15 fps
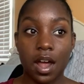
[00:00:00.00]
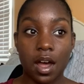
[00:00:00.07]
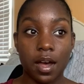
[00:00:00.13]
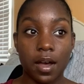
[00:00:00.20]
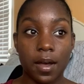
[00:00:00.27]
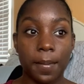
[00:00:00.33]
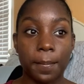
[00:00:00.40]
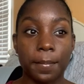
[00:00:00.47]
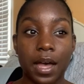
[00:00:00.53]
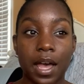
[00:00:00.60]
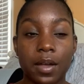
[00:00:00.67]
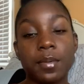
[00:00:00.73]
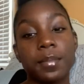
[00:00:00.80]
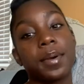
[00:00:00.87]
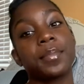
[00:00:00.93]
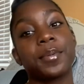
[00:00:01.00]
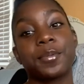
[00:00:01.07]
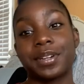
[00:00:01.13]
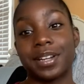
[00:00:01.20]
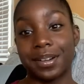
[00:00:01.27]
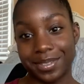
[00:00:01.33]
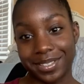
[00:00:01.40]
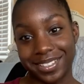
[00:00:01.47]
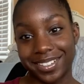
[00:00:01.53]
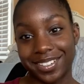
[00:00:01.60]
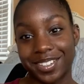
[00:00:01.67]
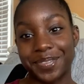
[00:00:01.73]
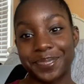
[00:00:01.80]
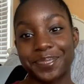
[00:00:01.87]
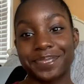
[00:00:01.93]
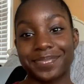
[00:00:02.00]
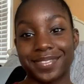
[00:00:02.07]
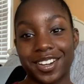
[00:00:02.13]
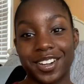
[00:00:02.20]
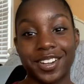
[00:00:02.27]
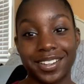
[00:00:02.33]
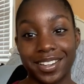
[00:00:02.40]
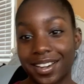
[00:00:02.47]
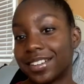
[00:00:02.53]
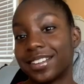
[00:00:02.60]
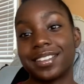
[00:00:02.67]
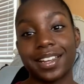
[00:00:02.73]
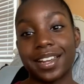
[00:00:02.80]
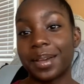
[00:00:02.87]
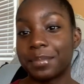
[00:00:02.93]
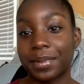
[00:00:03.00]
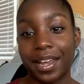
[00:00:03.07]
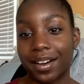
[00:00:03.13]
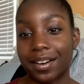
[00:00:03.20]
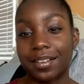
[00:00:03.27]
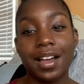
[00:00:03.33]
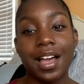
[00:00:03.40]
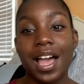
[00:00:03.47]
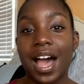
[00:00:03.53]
I remember when I was little, or younger than I am now,